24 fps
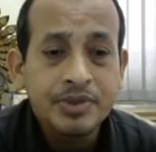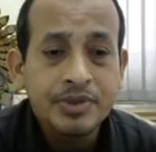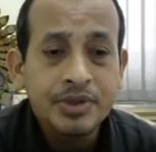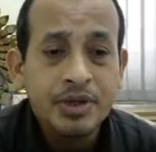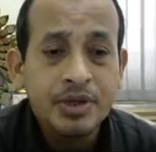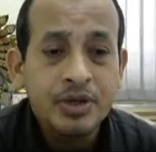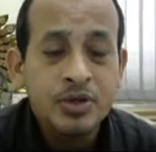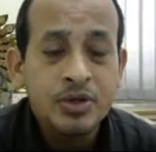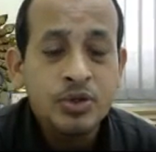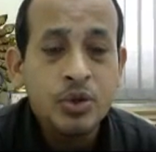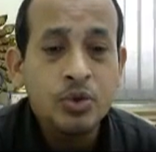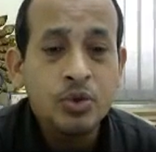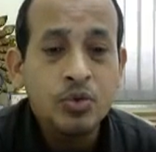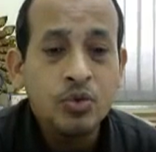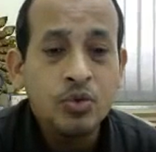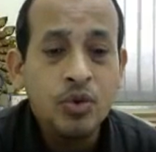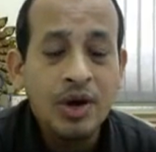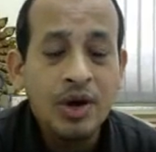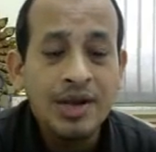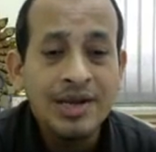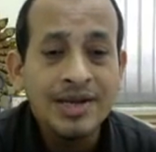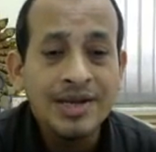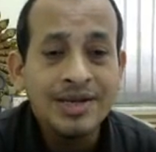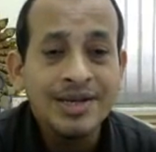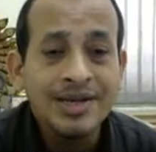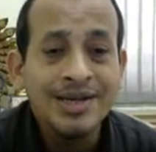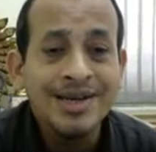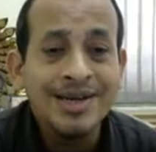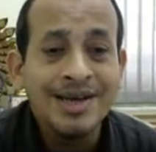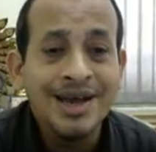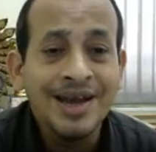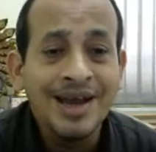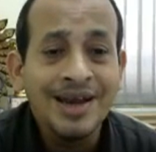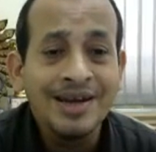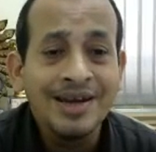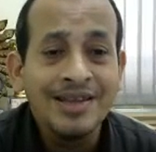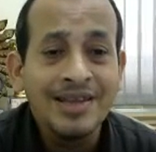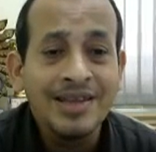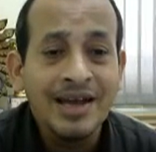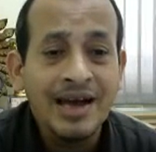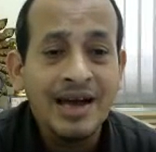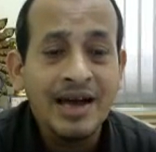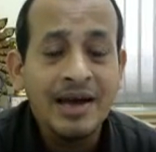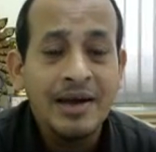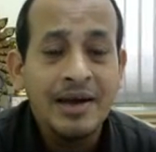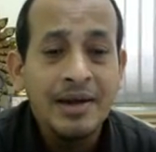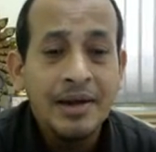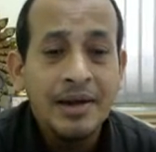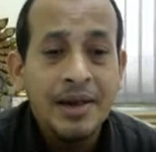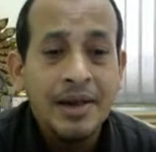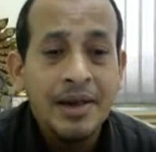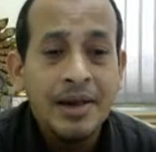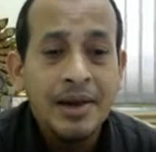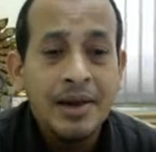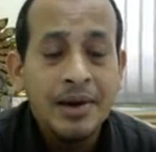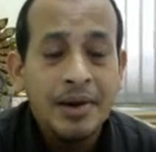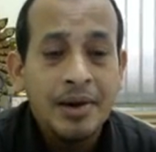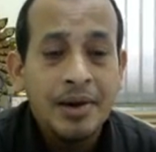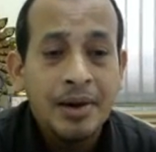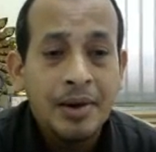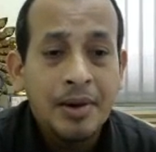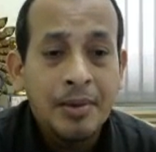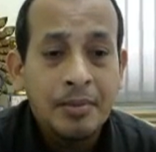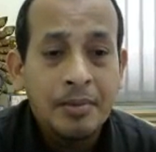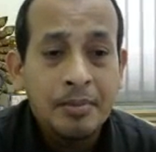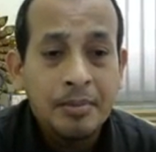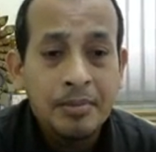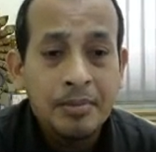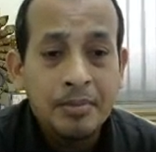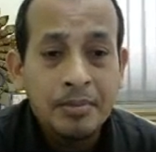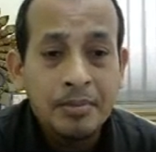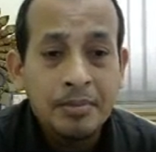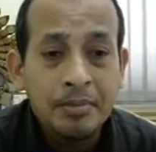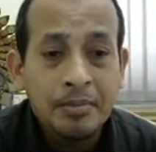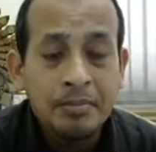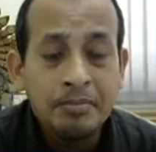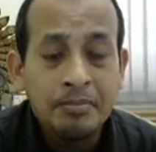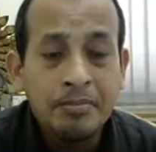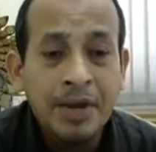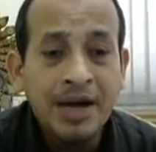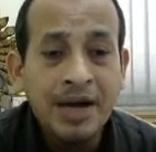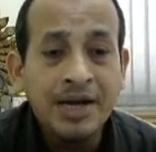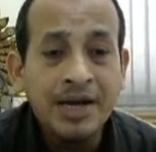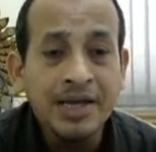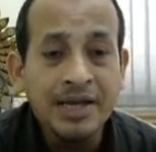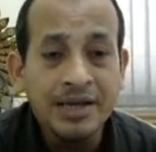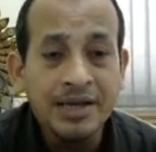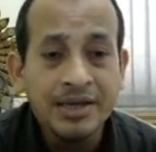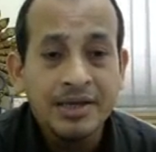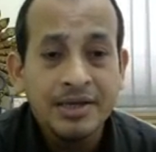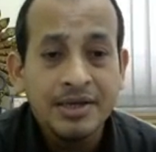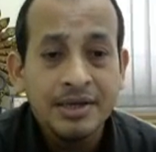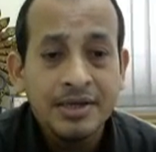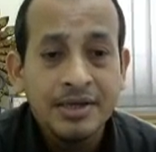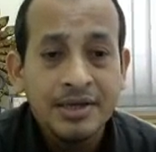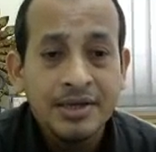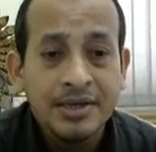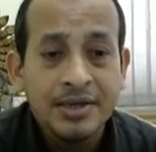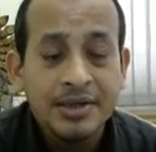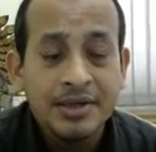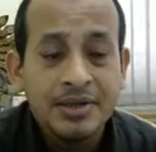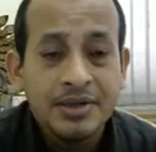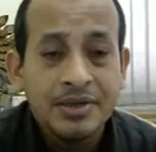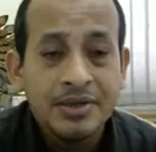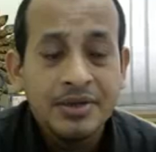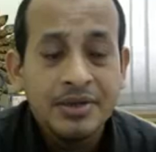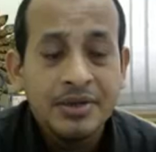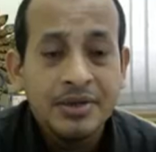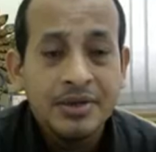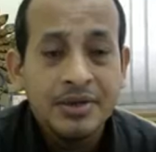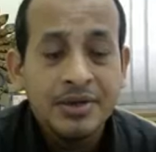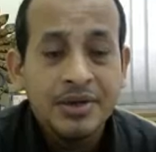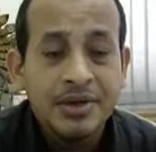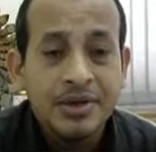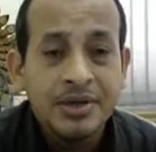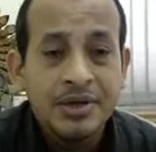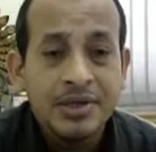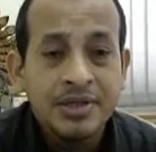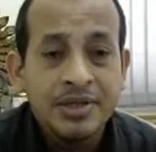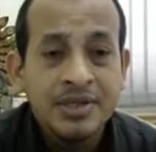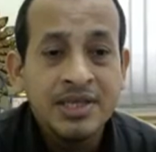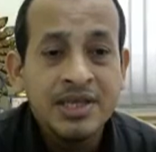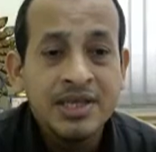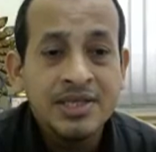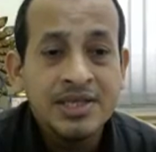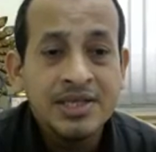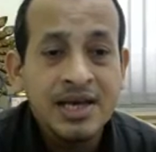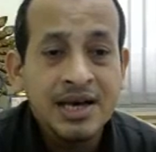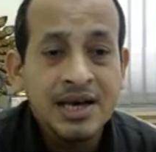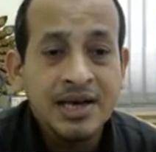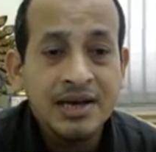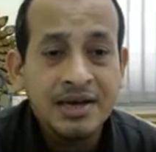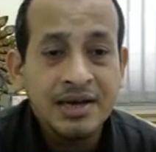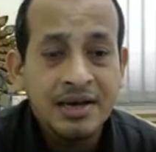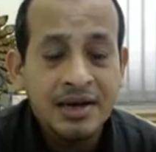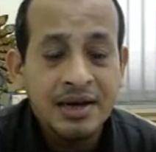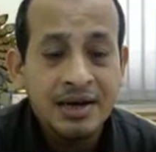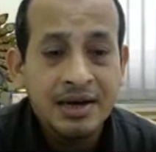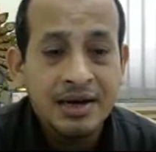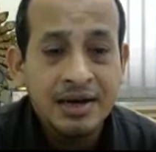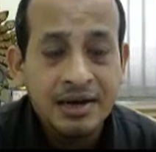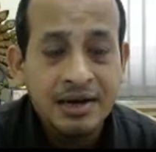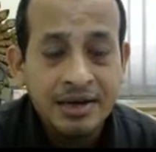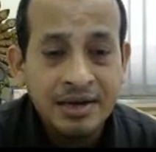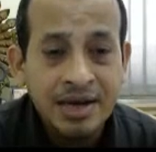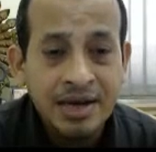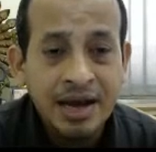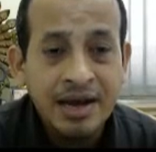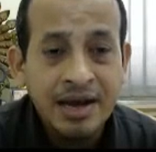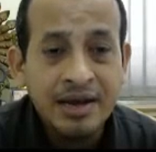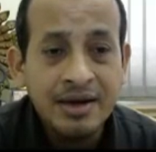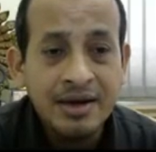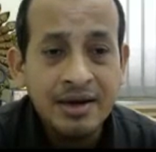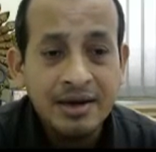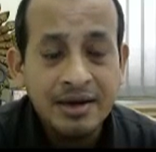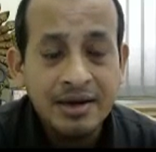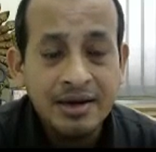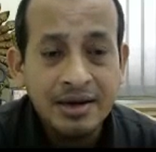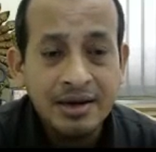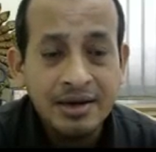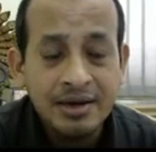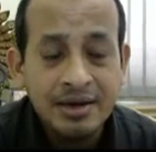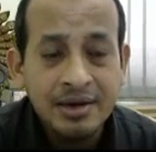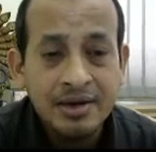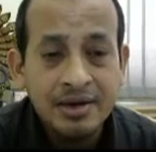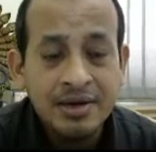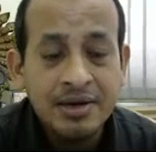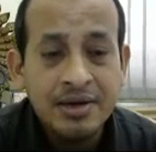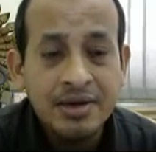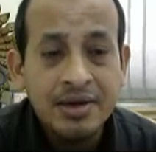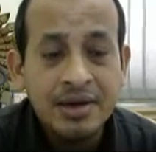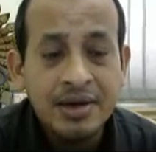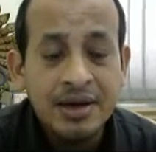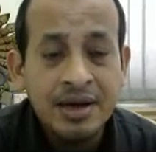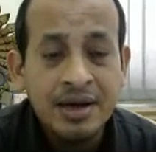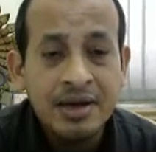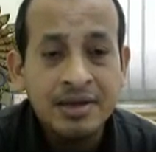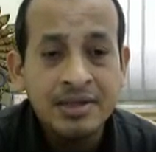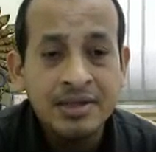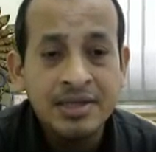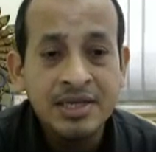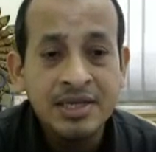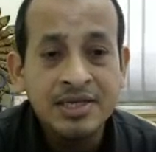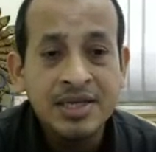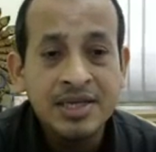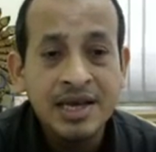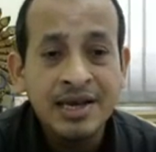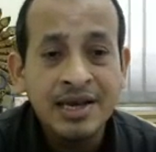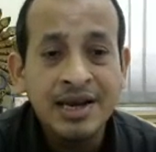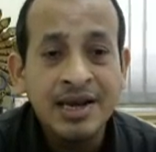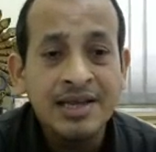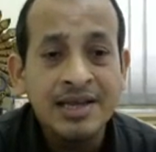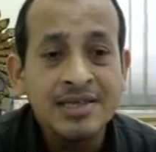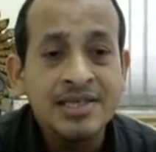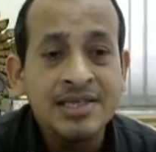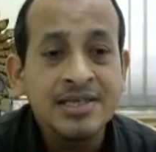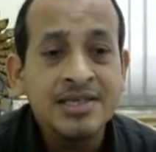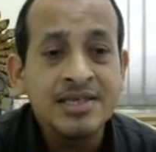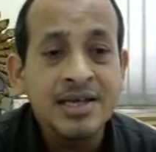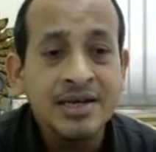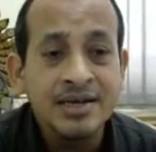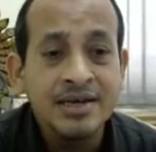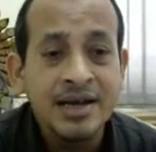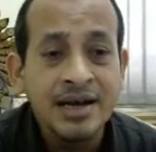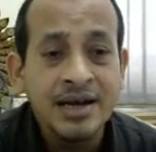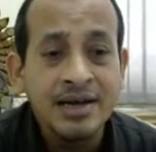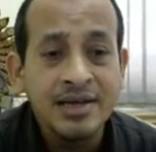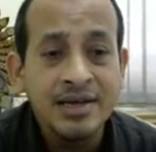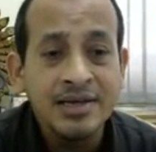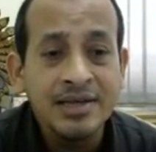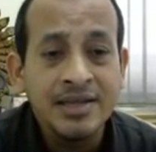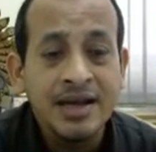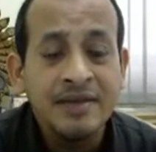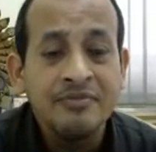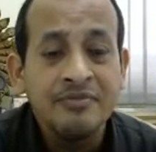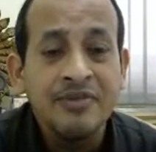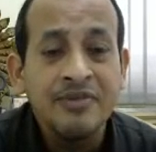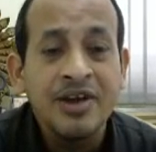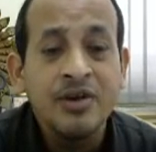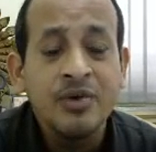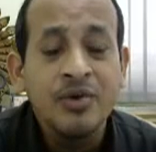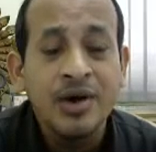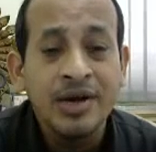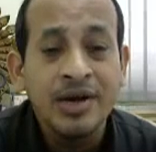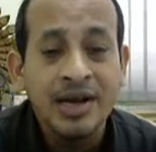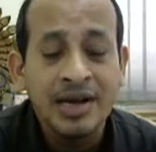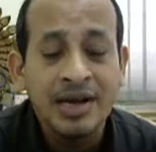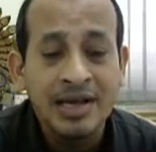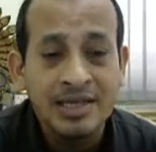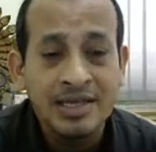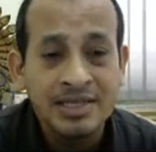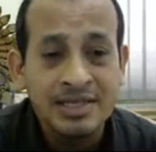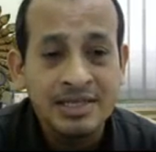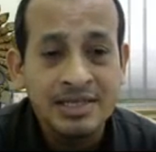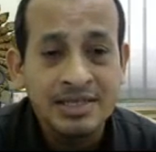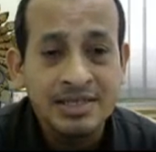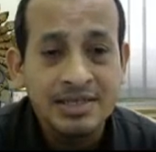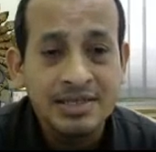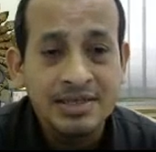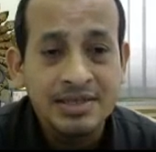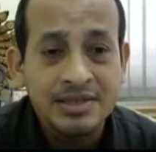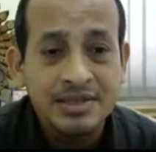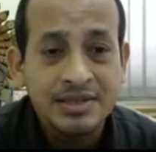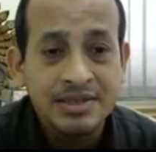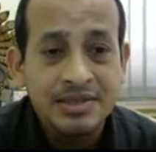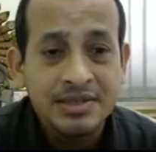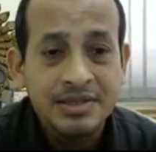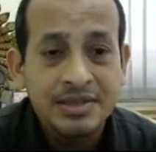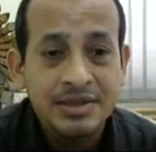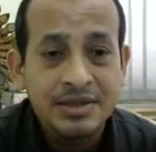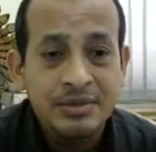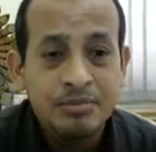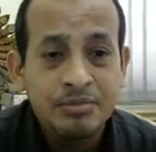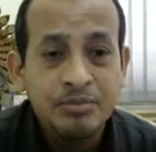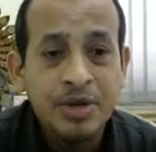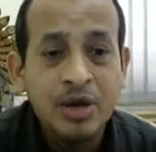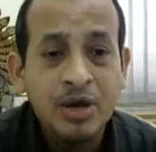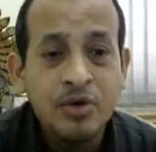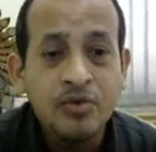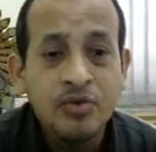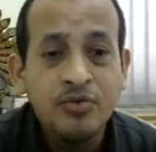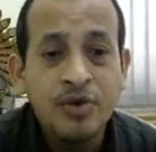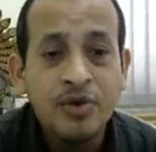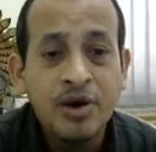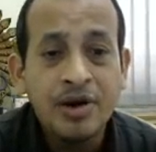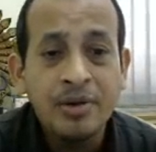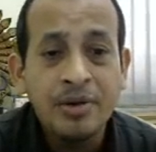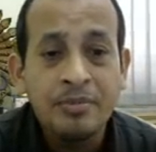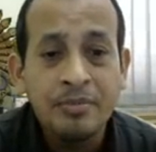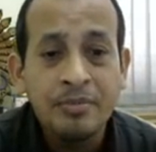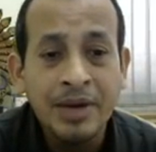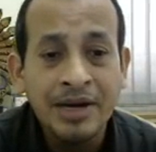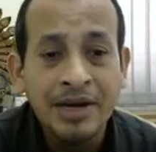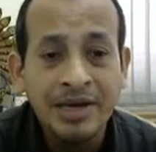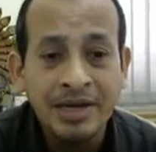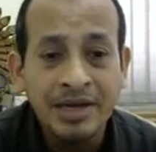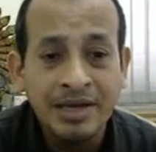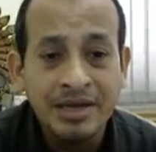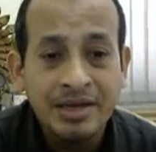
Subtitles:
So quality and the money, these are done, these analyses are done in the value analysis. value for money.